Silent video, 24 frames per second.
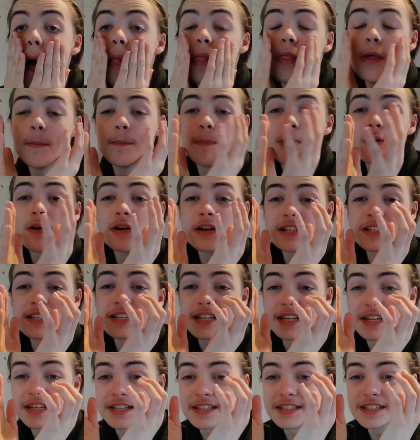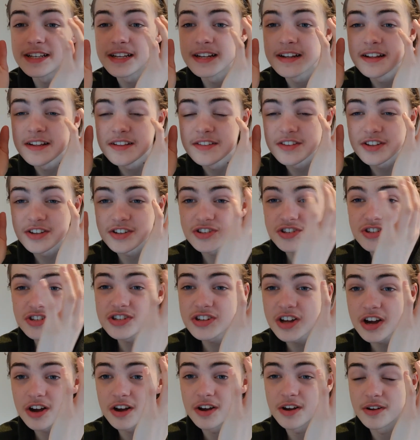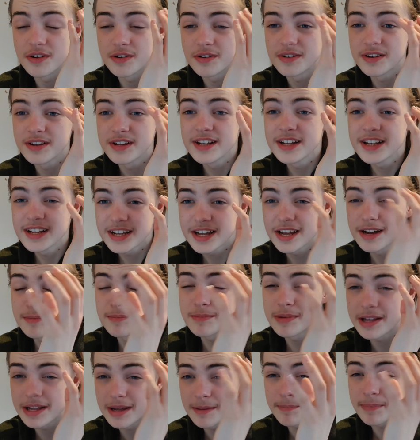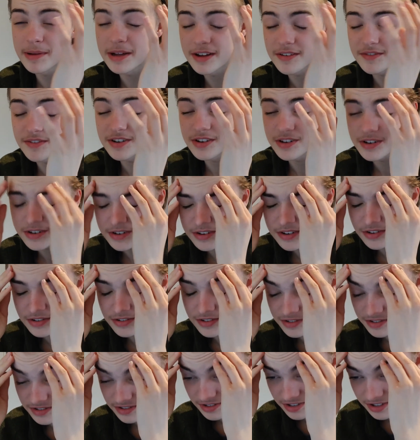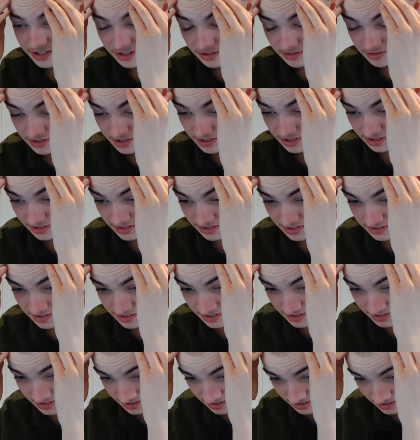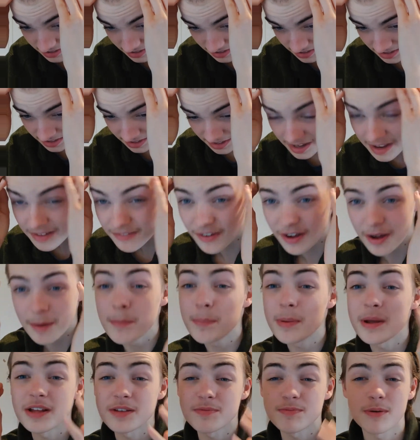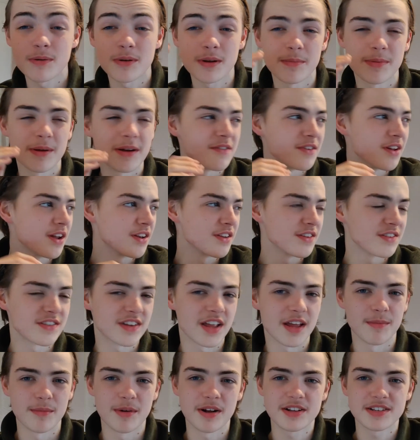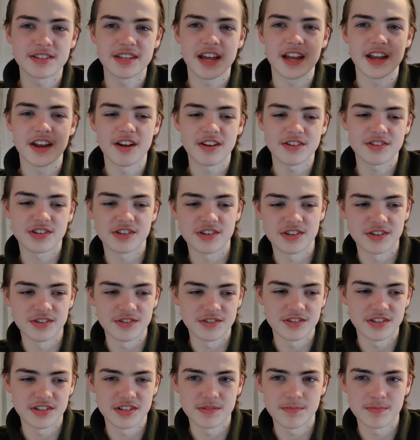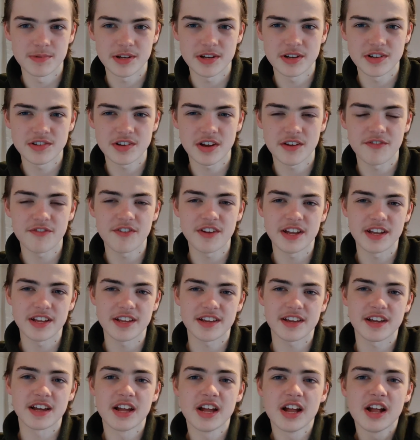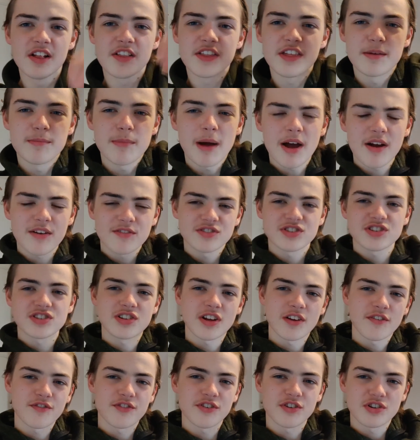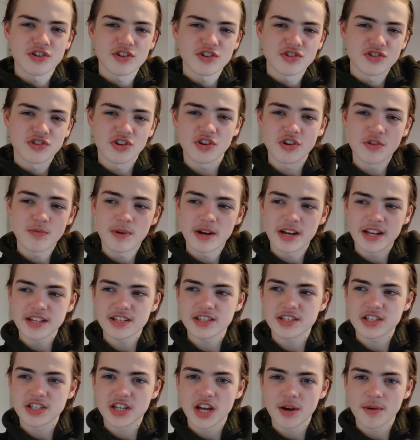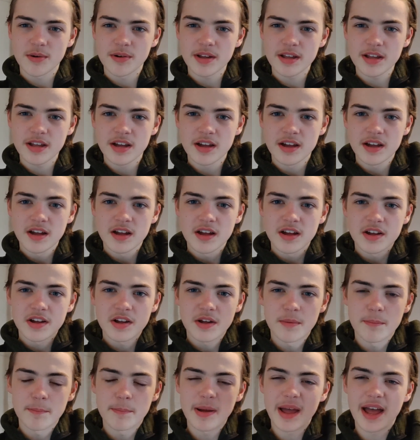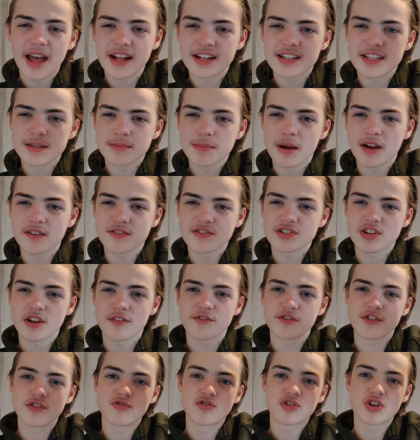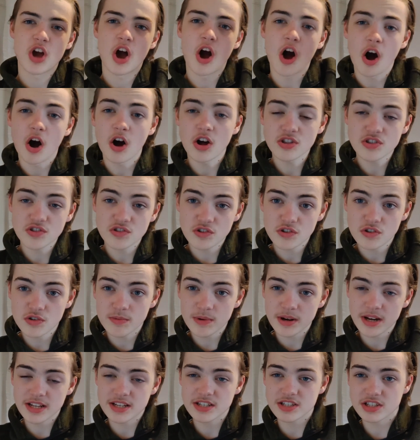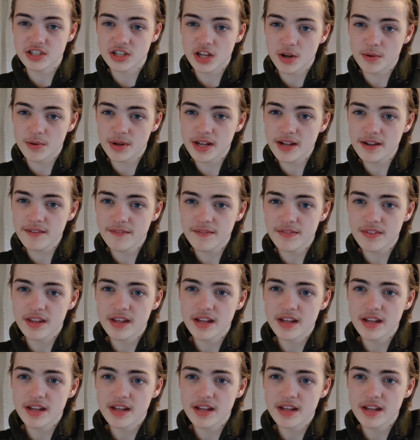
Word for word: the point is that snow can be a bit of a nu nuisance. In fact, a bit's probably a bit of an understatement. I'd say an utter nuisance, because I think the amount of stuff you can do when it's snowy compared to the amount of stuff you can't do when it's snowing,